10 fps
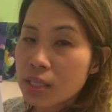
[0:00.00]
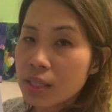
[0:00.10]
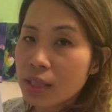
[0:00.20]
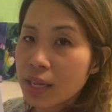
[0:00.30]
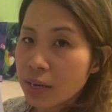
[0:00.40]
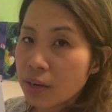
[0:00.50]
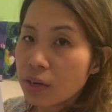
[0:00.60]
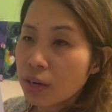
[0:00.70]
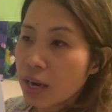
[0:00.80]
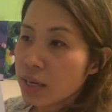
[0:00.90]

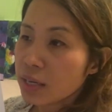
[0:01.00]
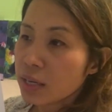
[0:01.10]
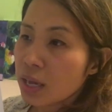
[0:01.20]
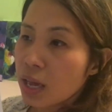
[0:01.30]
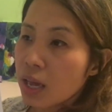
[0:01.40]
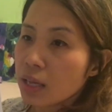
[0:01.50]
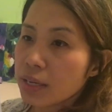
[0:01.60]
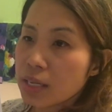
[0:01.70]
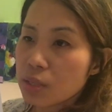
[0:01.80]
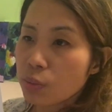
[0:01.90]
later, and
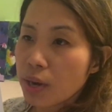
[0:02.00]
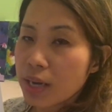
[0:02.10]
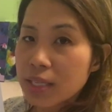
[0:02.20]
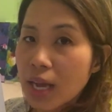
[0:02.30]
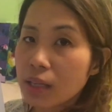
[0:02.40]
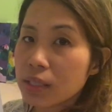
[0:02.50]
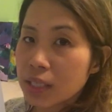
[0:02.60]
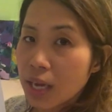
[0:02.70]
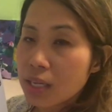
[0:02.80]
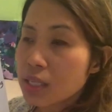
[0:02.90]
that's what I tell the
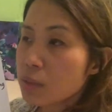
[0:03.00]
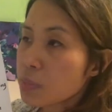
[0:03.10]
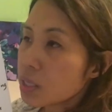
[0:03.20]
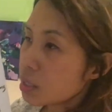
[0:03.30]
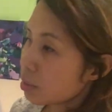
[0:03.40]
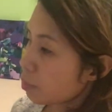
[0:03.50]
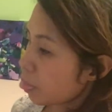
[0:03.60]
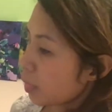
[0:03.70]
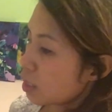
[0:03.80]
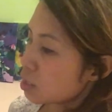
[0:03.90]
customer.
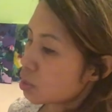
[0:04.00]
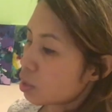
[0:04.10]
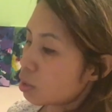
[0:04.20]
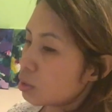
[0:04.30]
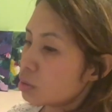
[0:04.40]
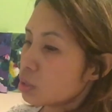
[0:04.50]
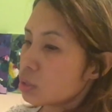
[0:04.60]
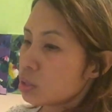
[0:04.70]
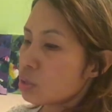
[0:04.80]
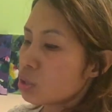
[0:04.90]
So
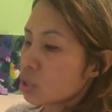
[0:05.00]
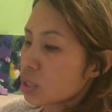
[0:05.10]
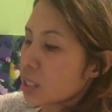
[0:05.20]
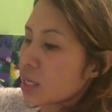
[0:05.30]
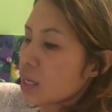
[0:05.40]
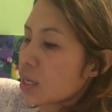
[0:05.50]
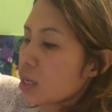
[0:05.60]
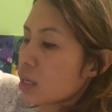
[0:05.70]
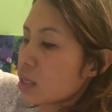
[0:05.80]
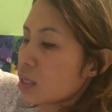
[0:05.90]
usually
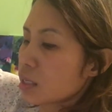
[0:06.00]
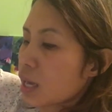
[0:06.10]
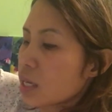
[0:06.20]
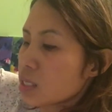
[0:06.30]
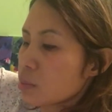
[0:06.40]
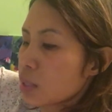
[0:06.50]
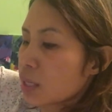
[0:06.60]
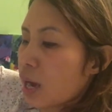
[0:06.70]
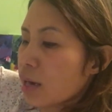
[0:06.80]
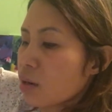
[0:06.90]
the customer
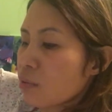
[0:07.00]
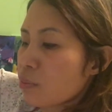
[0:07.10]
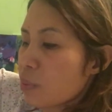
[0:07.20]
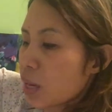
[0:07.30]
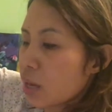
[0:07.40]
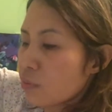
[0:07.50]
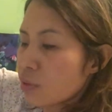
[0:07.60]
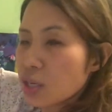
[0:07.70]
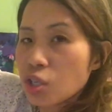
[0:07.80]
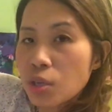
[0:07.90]
kind of pay for
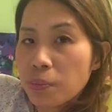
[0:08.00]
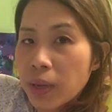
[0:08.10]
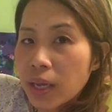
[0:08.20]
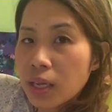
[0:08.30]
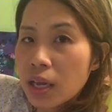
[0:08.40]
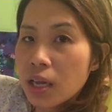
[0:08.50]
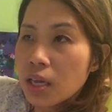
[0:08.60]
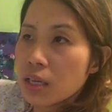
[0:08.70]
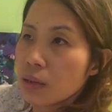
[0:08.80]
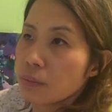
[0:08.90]
the shipping,
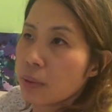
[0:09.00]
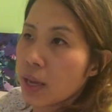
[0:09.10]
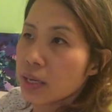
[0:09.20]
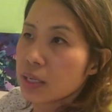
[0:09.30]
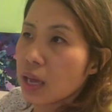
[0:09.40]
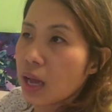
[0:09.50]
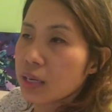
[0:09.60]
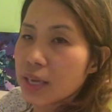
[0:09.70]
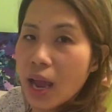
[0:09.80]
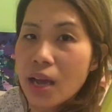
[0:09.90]
but
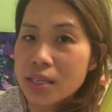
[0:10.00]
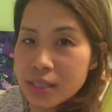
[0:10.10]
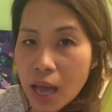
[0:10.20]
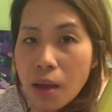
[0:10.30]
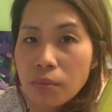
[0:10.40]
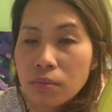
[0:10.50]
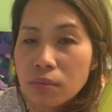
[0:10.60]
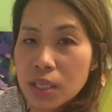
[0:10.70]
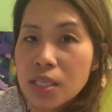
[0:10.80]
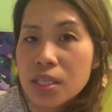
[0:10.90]
there are some
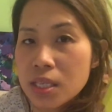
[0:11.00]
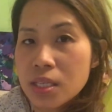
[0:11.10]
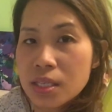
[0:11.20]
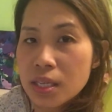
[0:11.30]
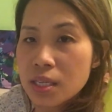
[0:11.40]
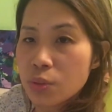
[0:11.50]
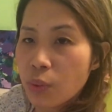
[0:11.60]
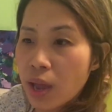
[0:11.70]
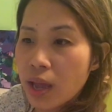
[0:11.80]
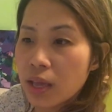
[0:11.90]
instances
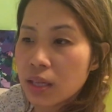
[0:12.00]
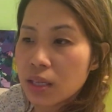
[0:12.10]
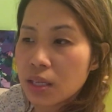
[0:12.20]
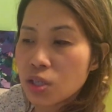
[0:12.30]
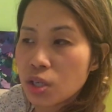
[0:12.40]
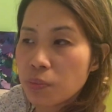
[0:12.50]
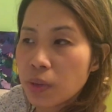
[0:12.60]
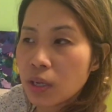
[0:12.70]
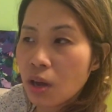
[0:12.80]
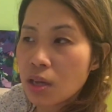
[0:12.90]
where the
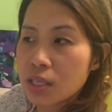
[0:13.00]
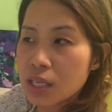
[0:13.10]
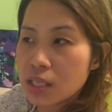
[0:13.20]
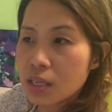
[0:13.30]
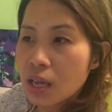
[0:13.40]
shipping cost is